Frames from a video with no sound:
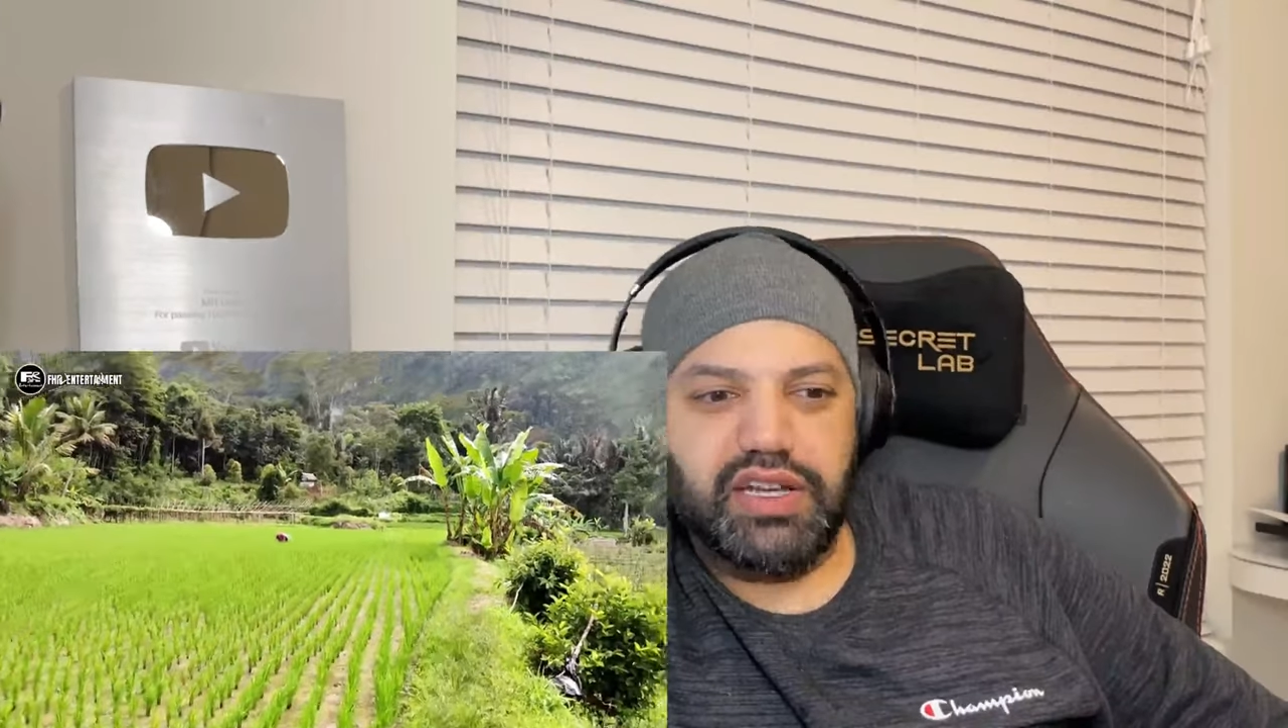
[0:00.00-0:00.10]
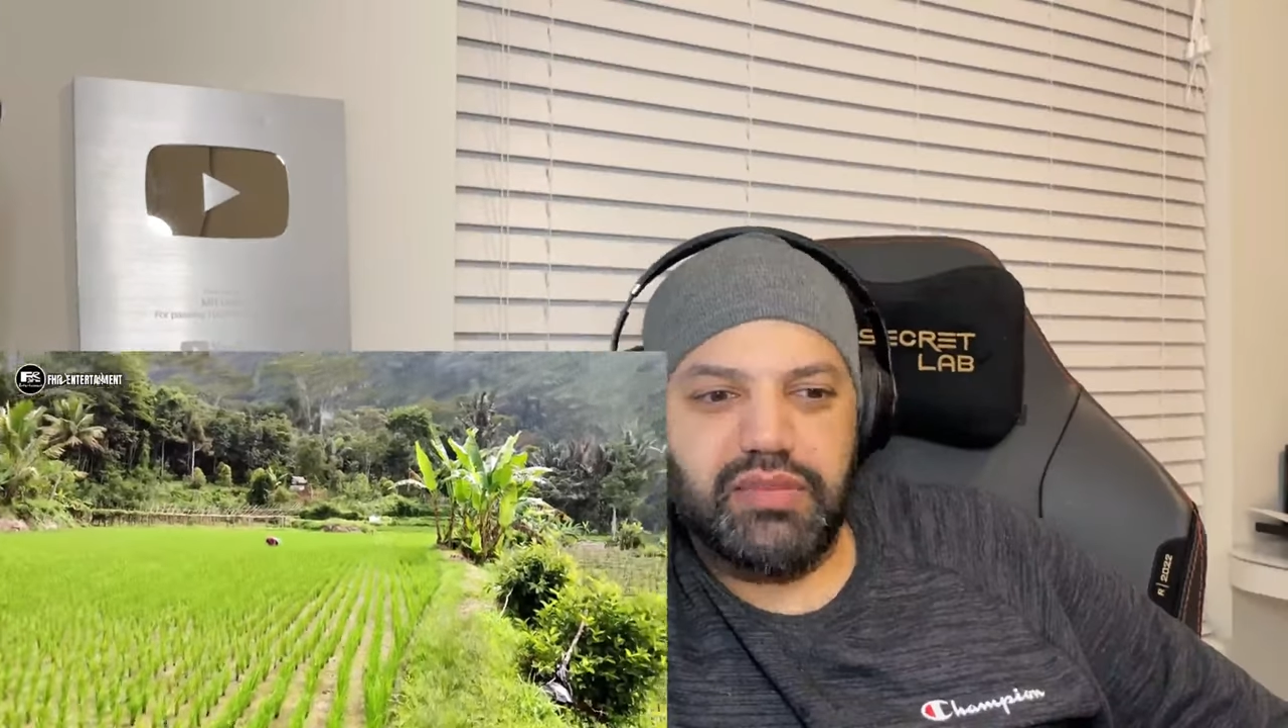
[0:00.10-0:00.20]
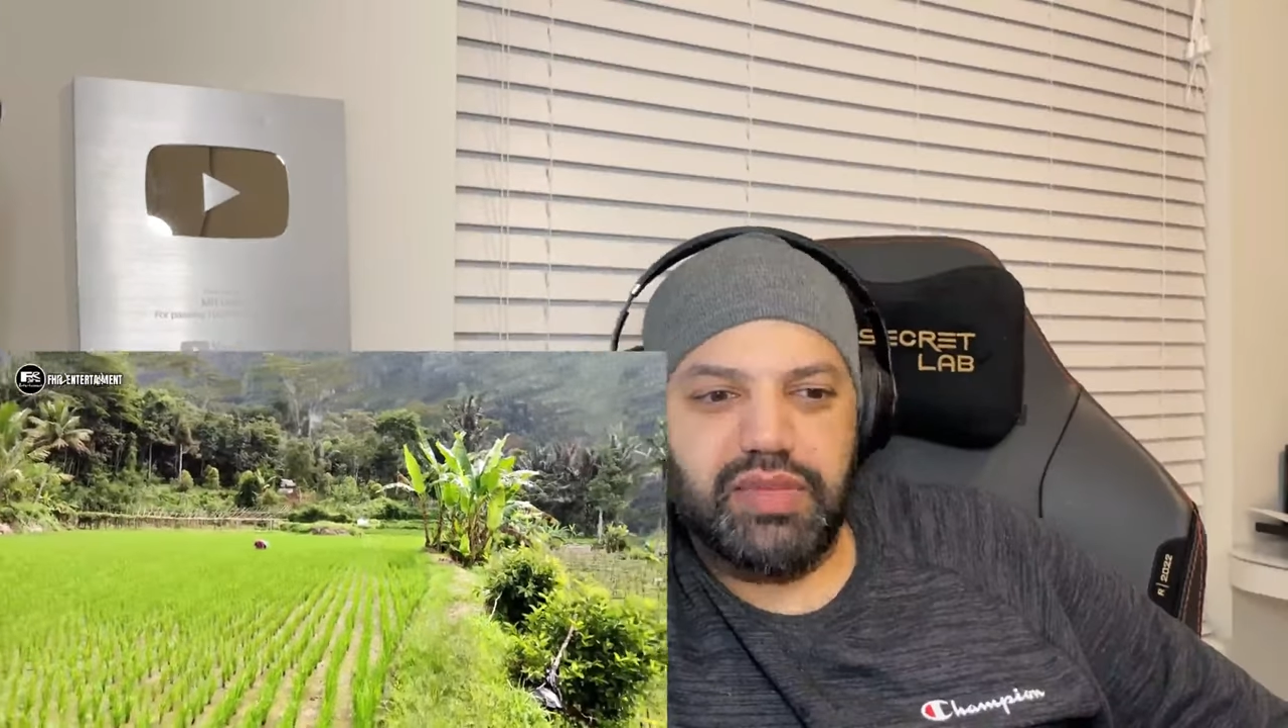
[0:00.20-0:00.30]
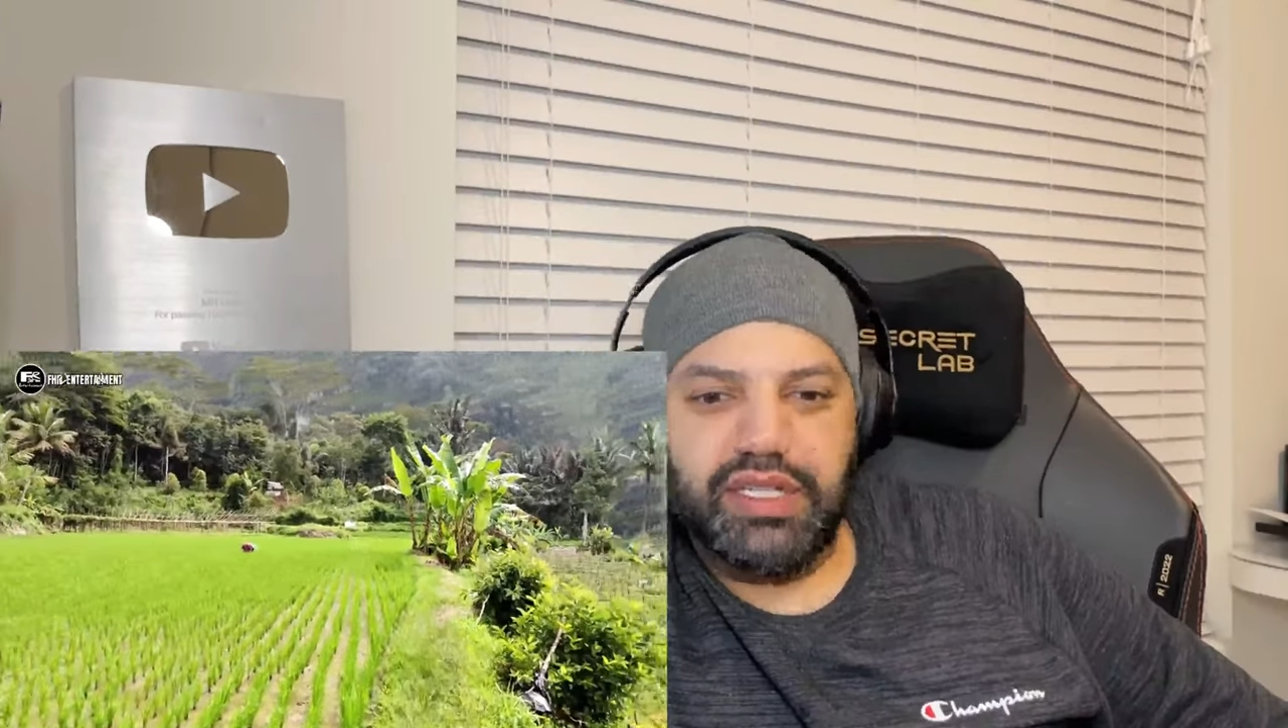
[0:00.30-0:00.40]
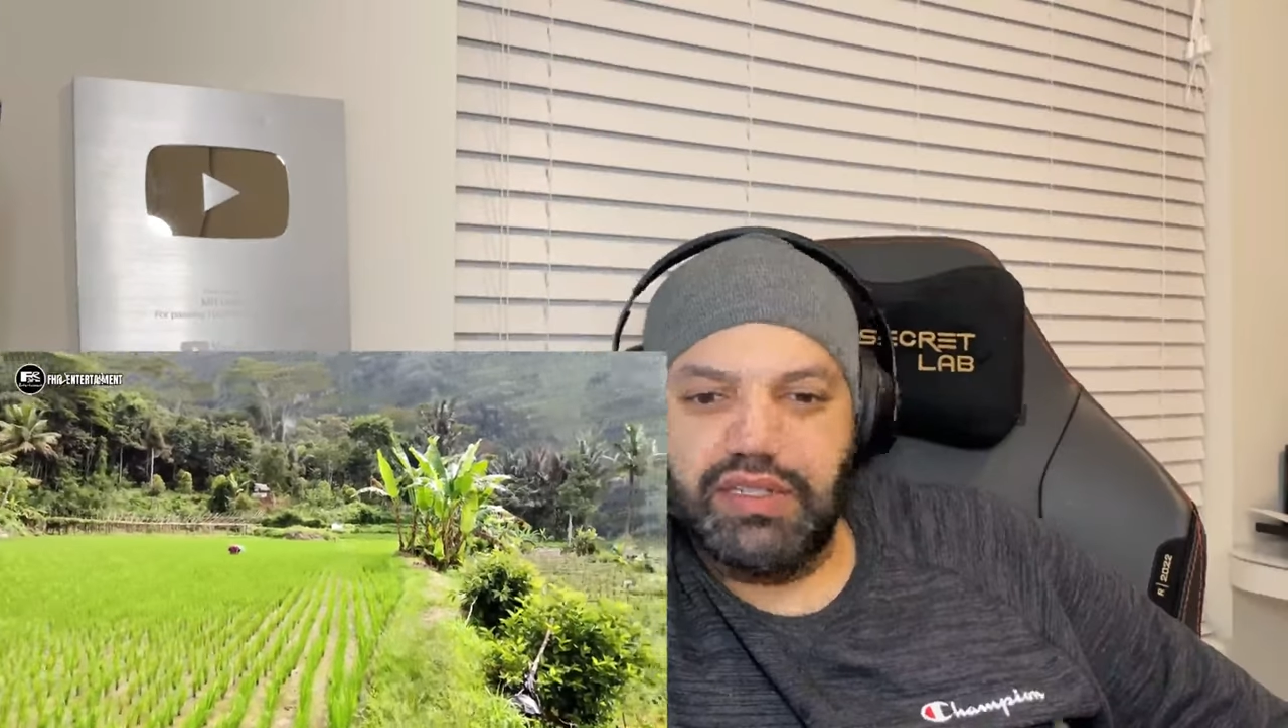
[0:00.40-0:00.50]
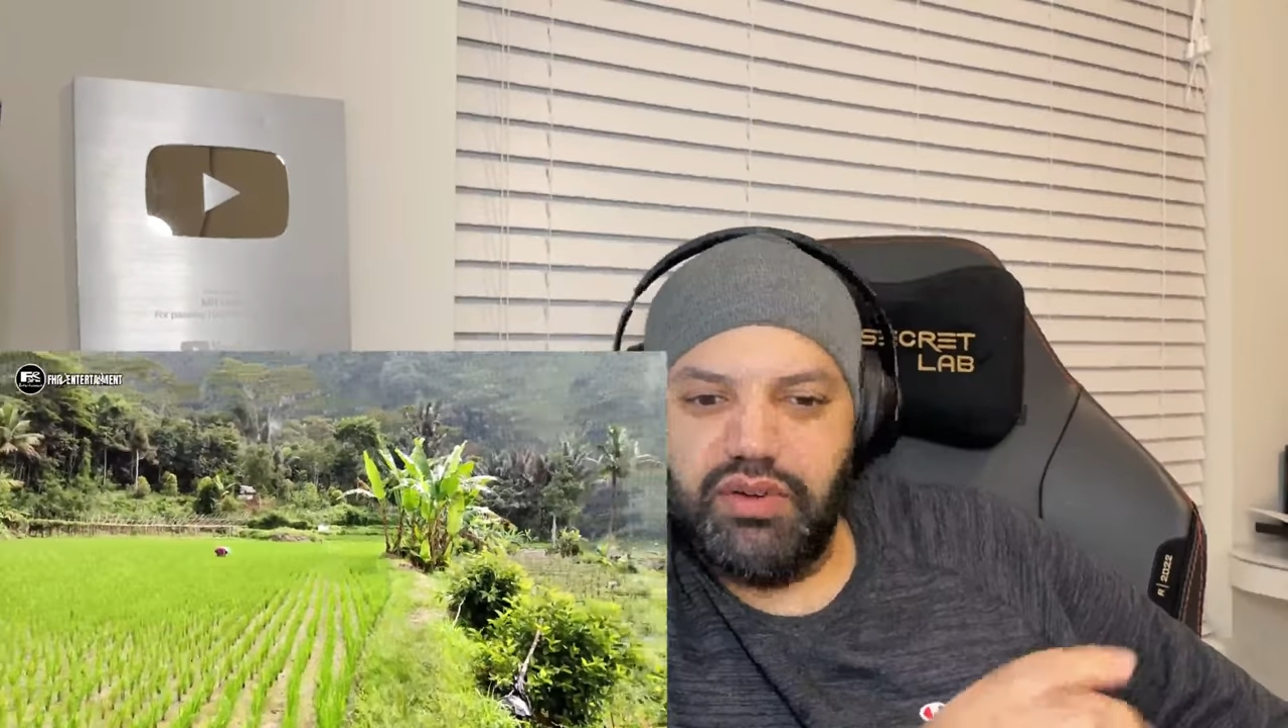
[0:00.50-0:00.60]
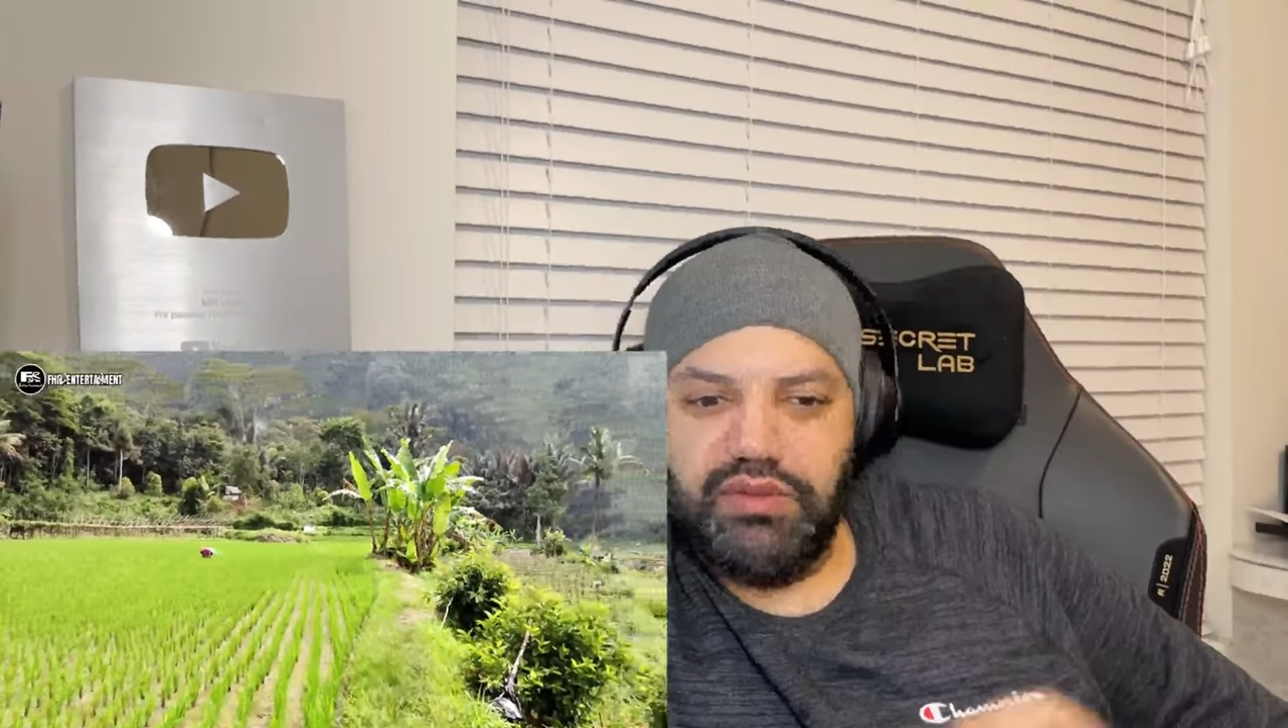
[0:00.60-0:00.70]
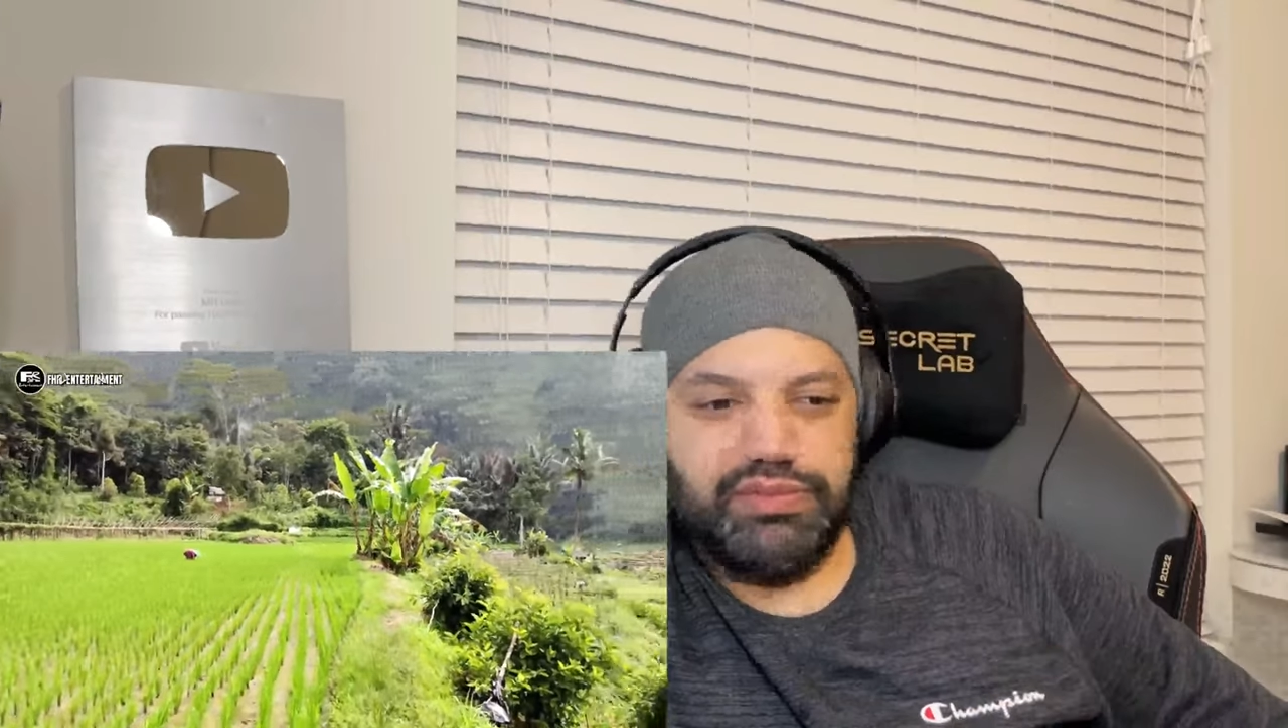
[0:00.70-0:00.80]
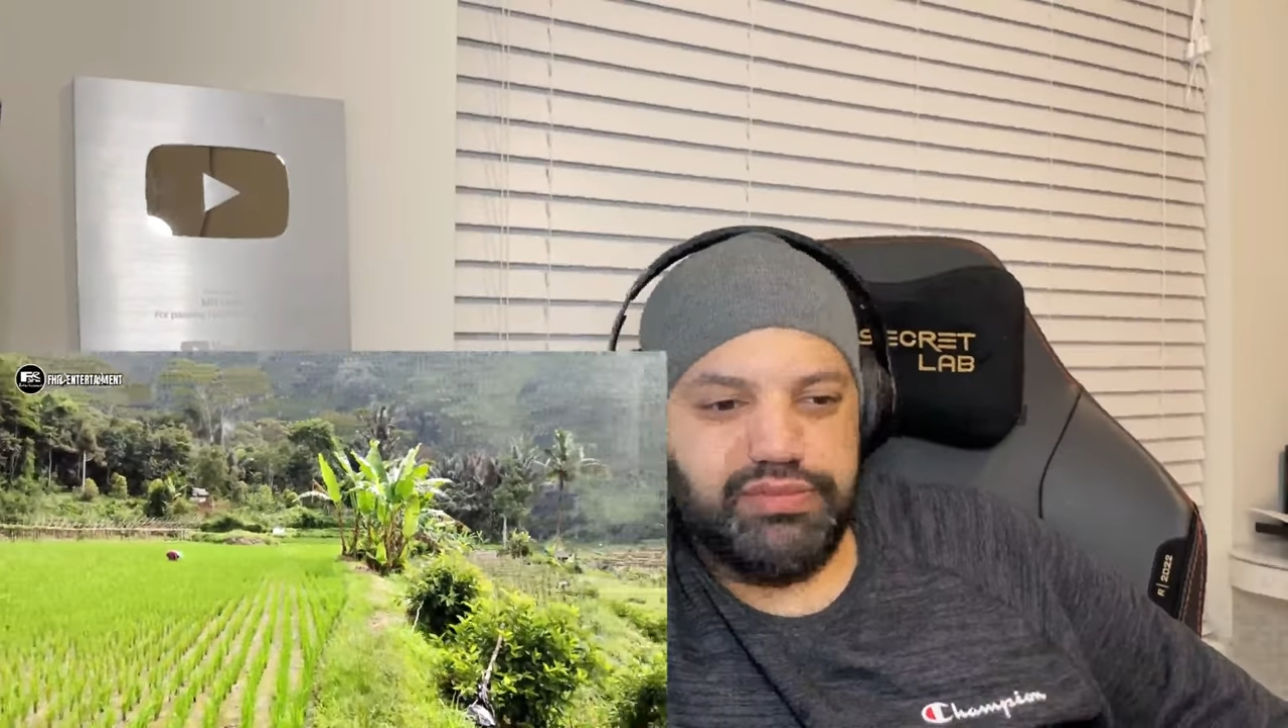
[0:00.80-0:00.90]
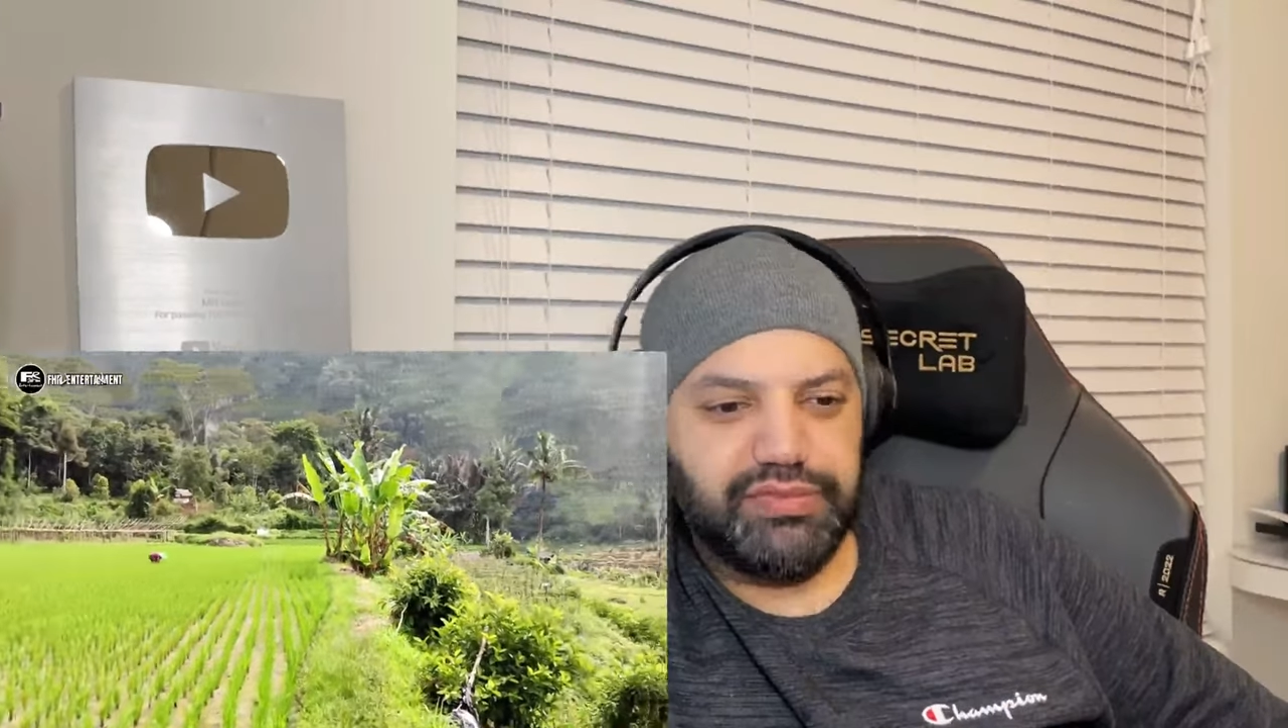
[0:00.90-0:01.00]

coming, oh,